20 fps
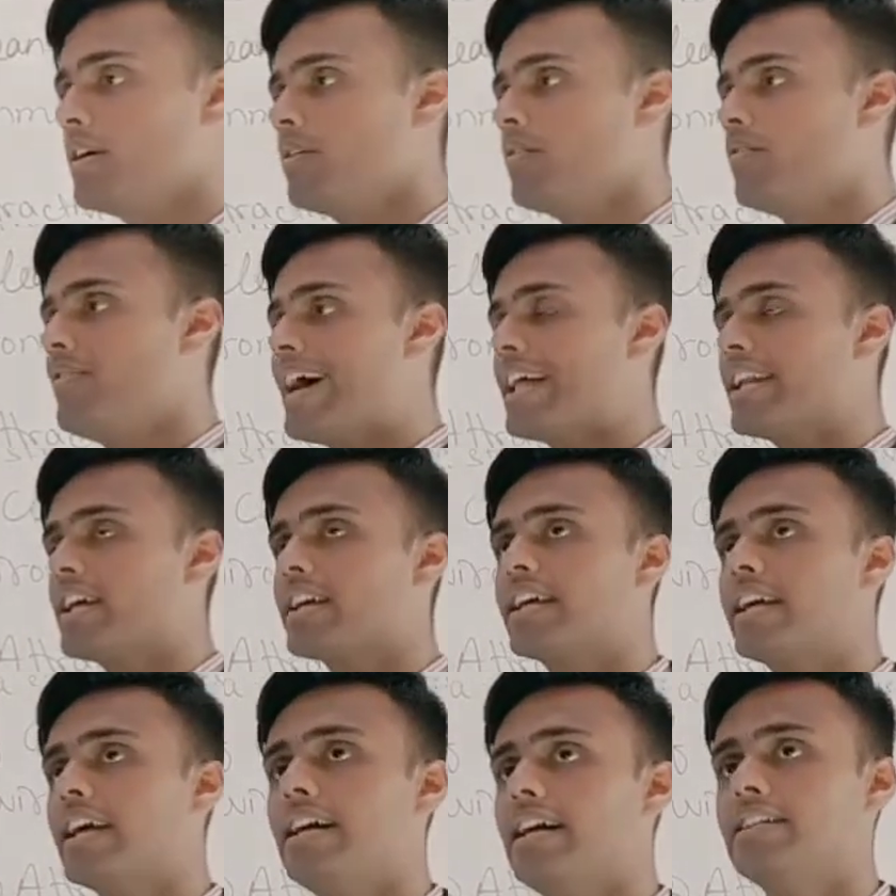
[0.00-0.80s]
When
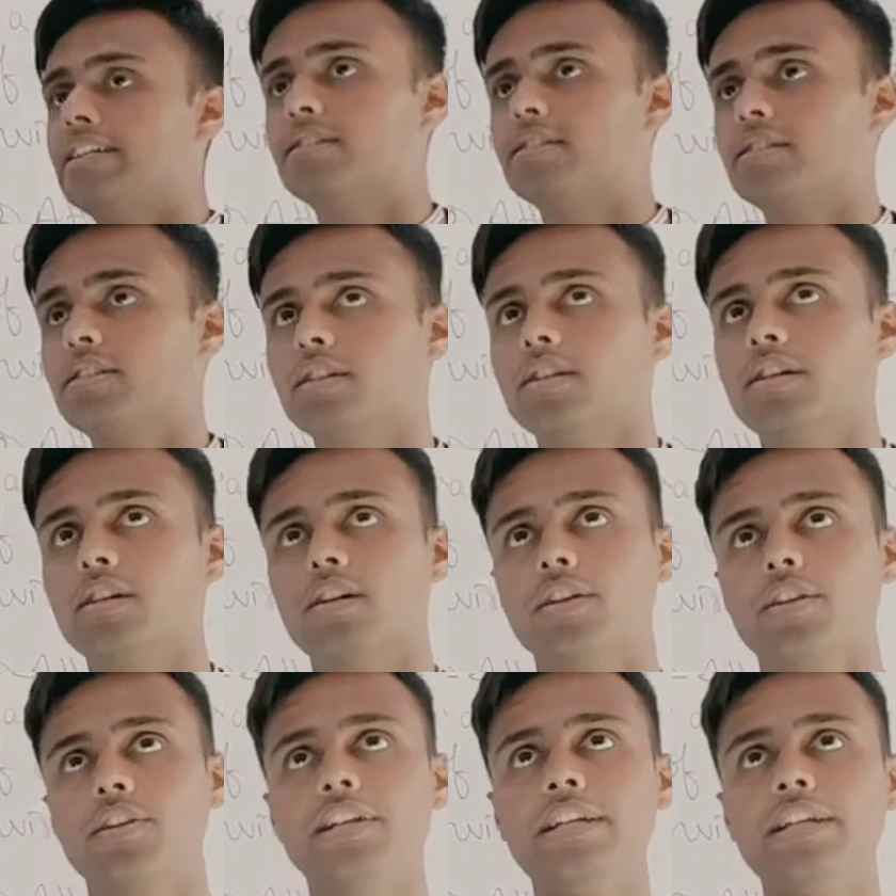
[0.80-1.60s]
a guest
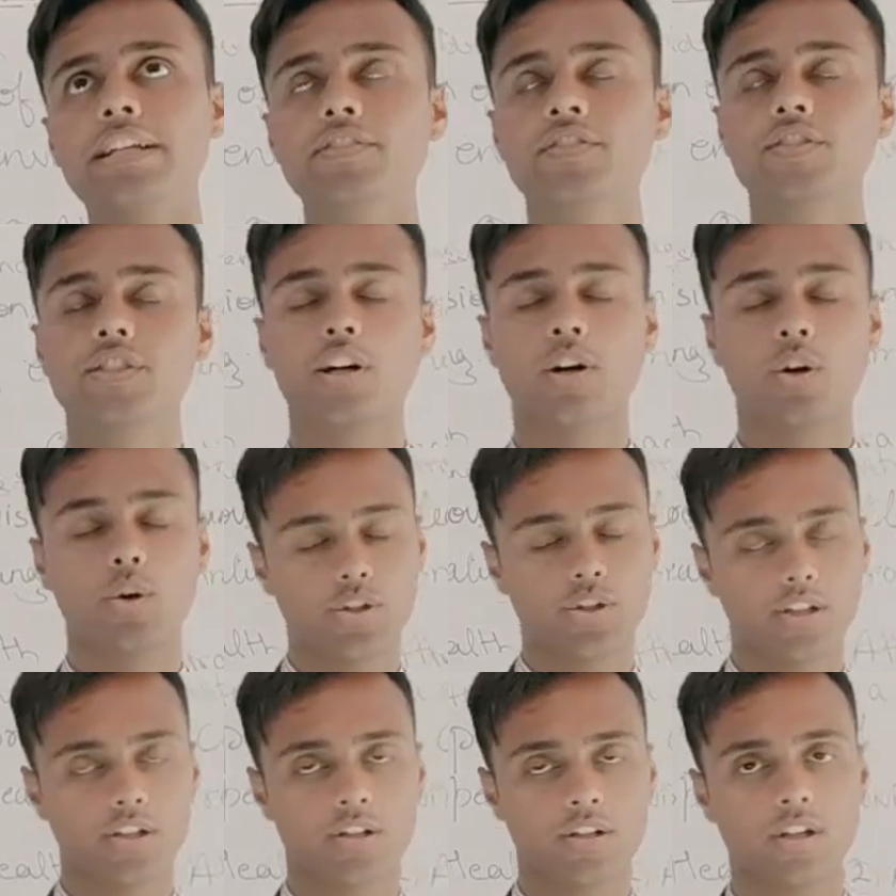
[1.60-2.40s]
leaves the
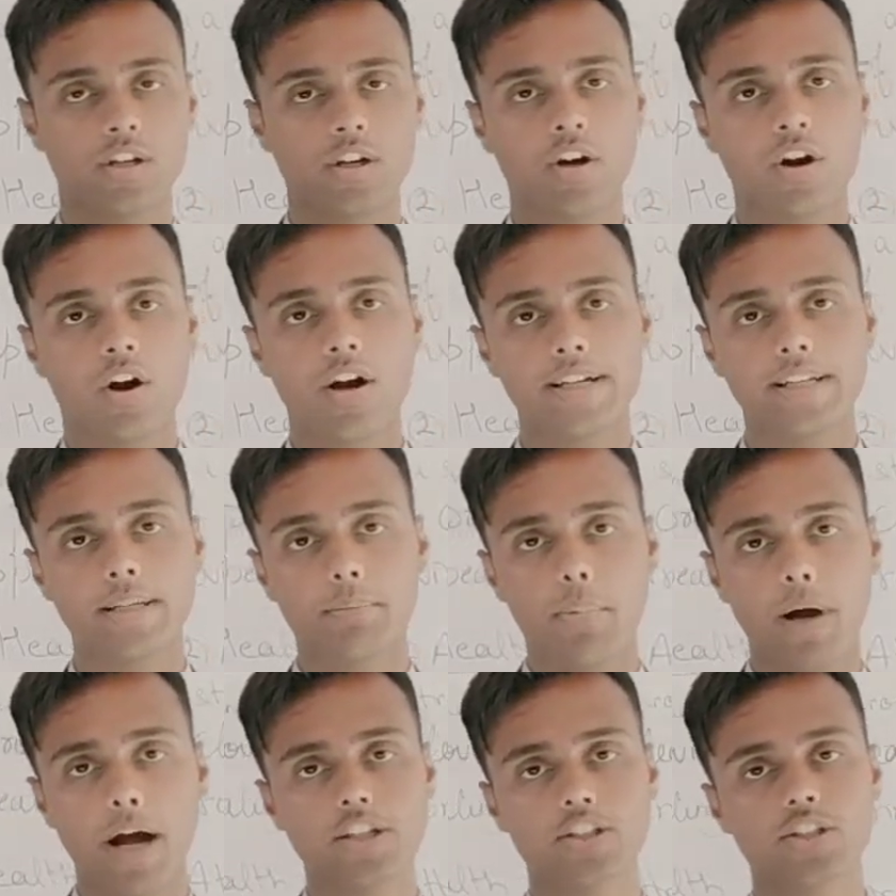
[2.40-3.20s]
hotel or
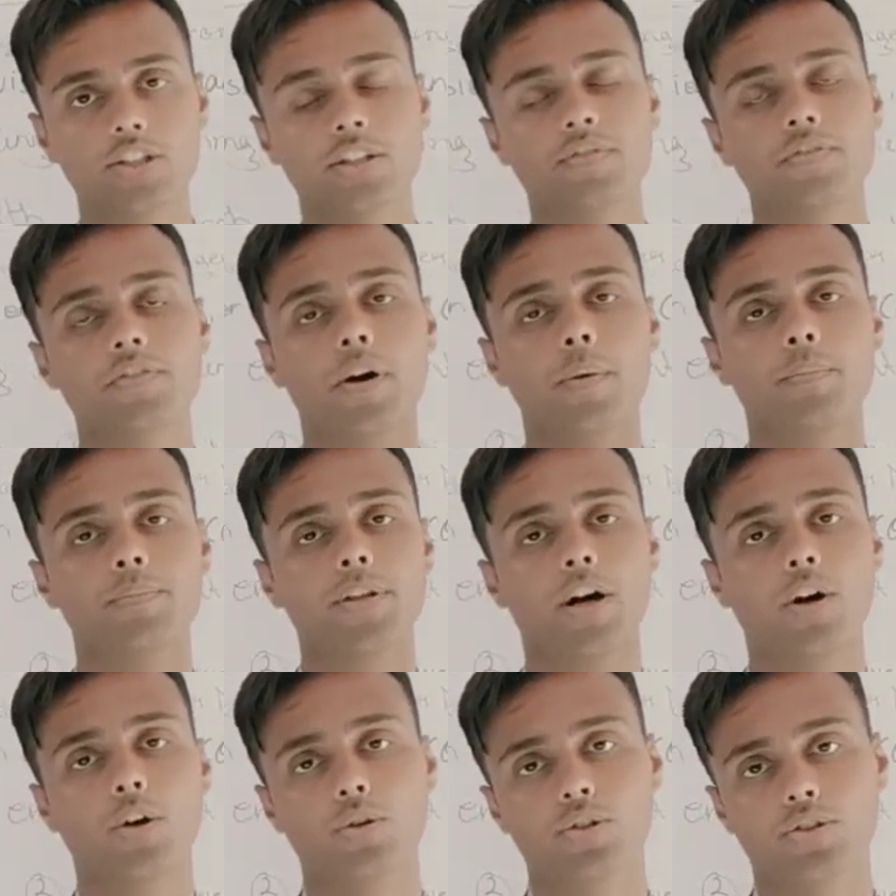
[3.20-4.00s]
departure from
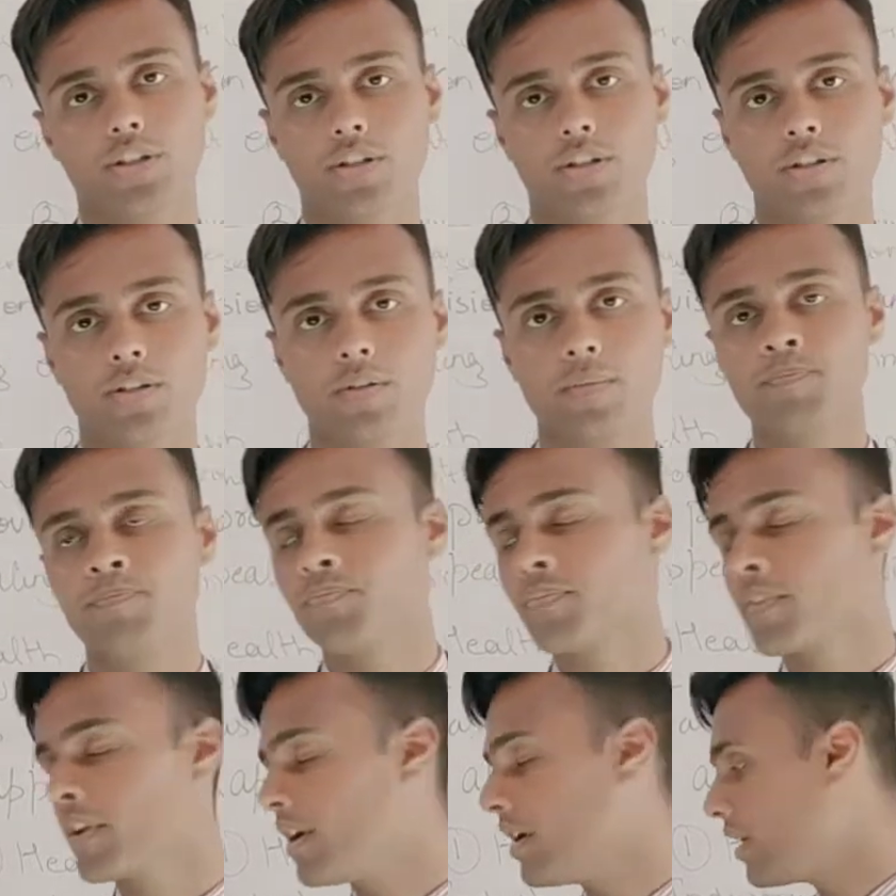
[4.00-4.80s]
the hotel,
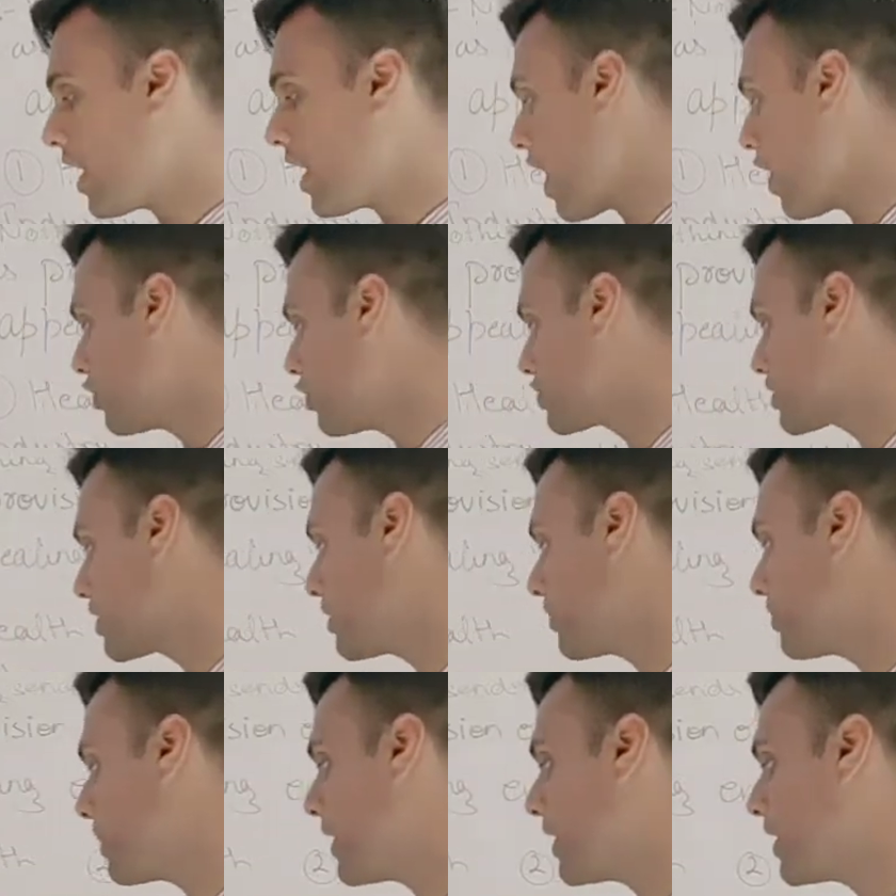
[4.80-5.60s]

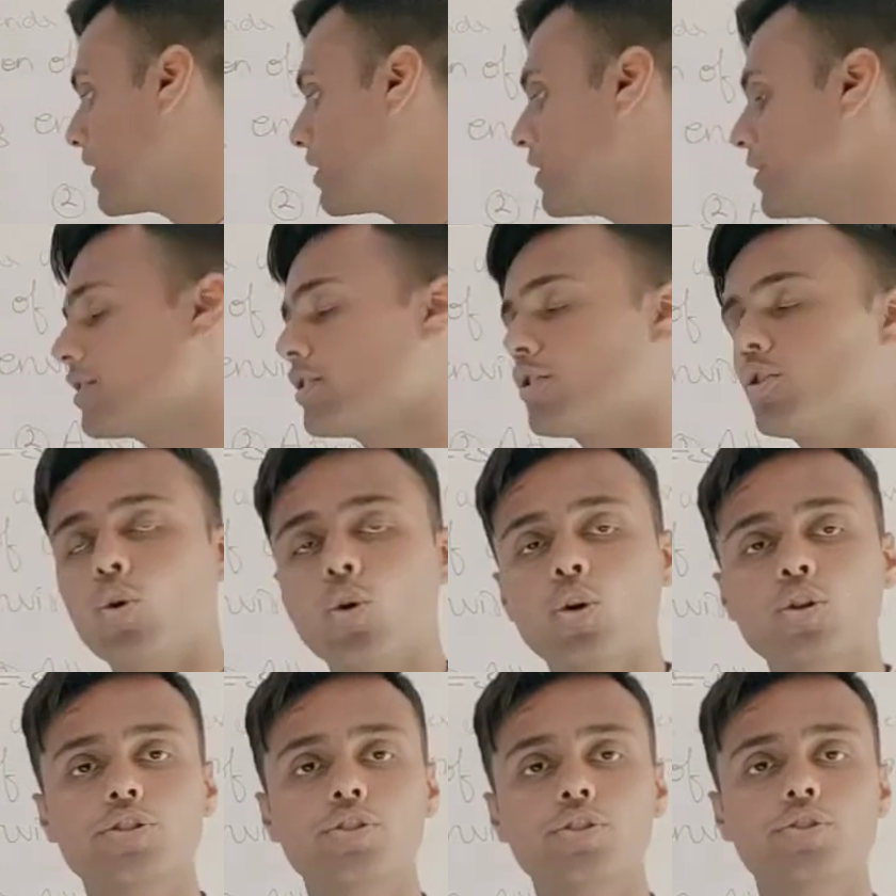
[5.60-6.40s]
housekeeping
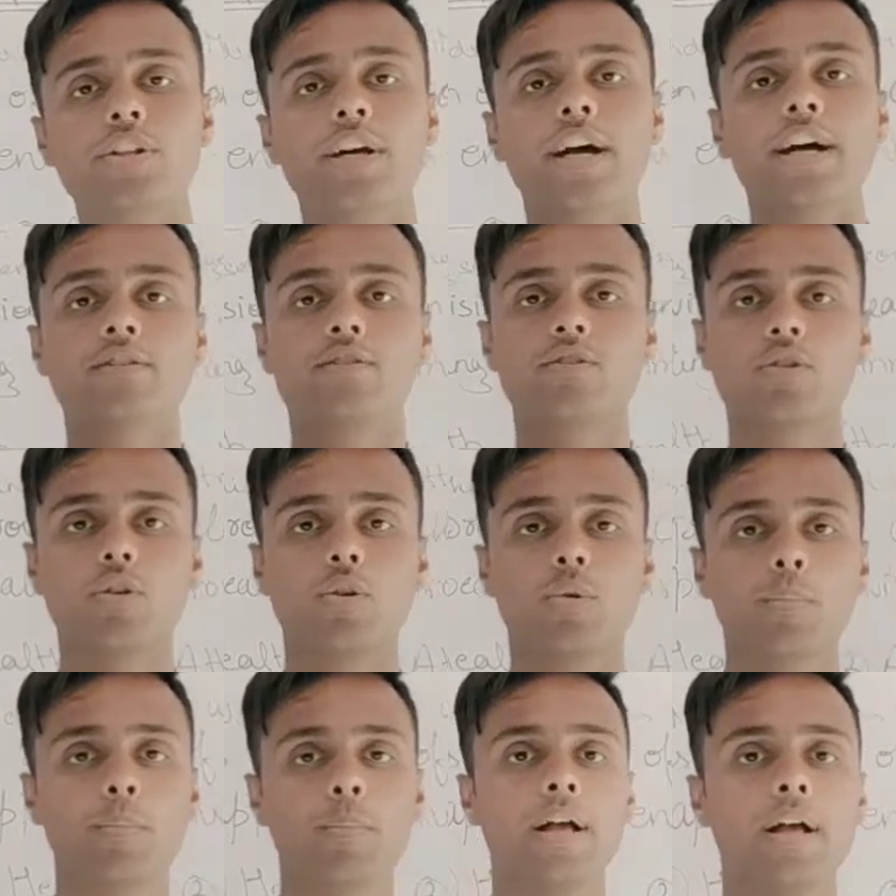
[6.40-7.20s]
goes to that
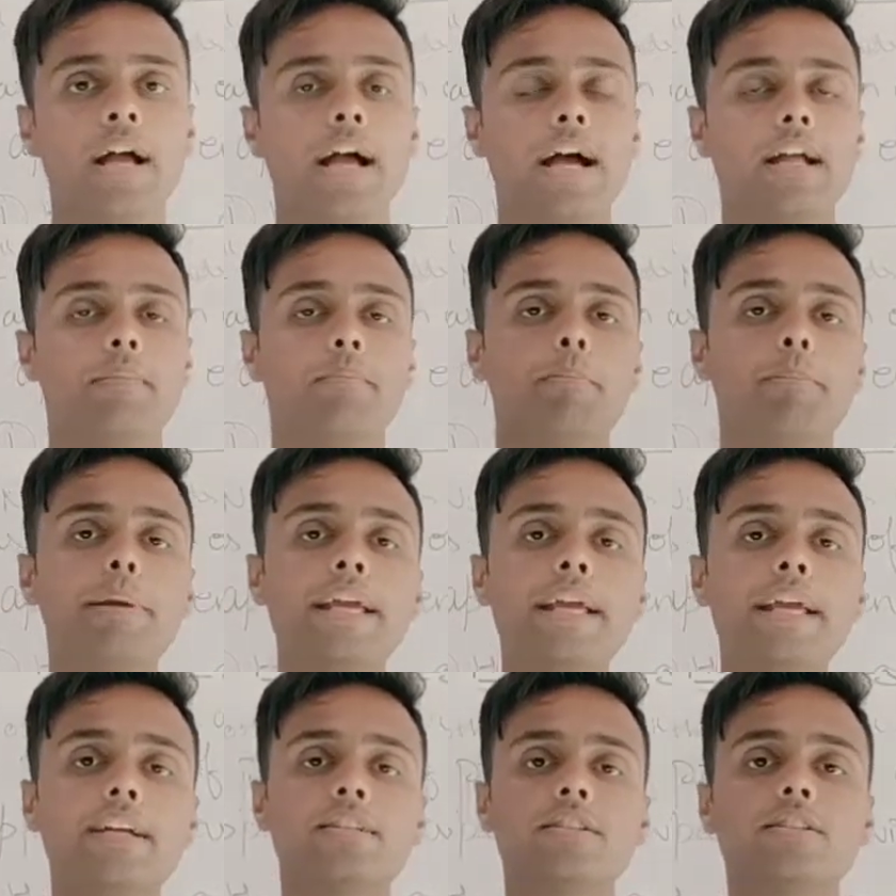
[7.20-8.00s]
room and
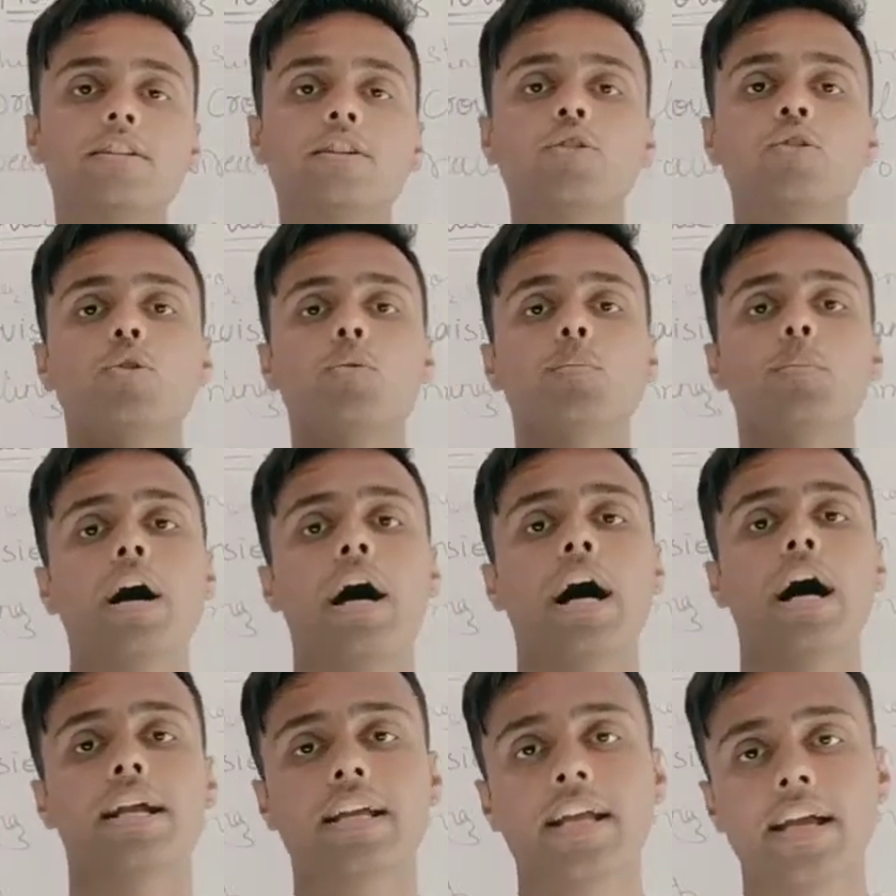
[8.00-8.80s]
make the
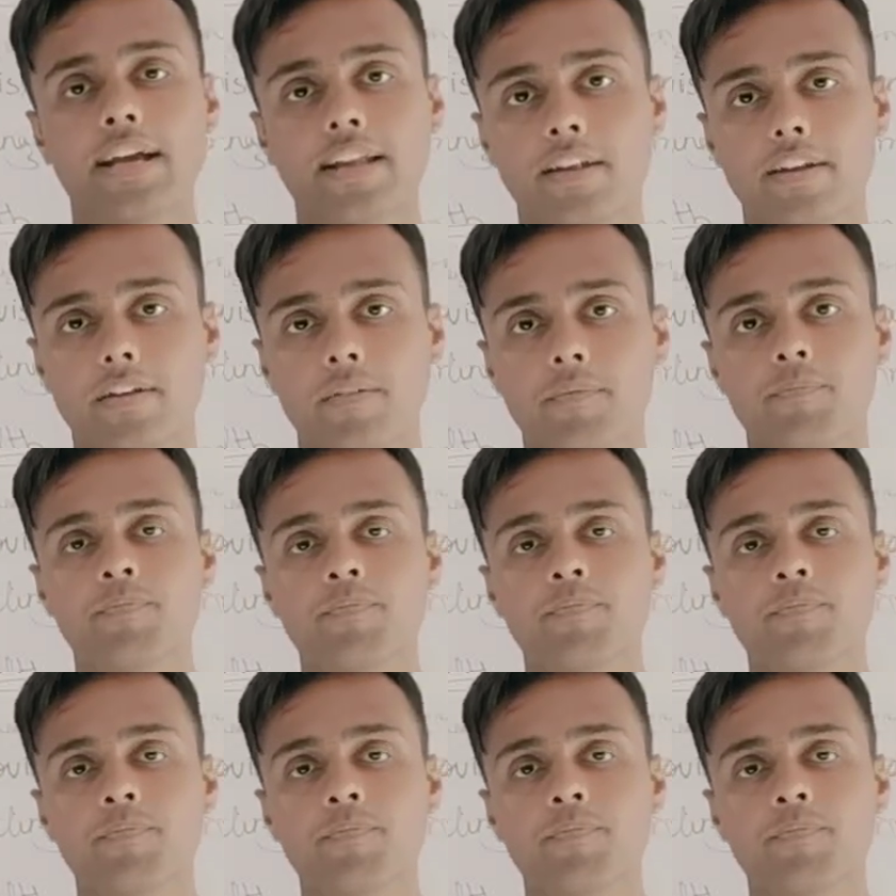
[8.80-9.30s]
room again.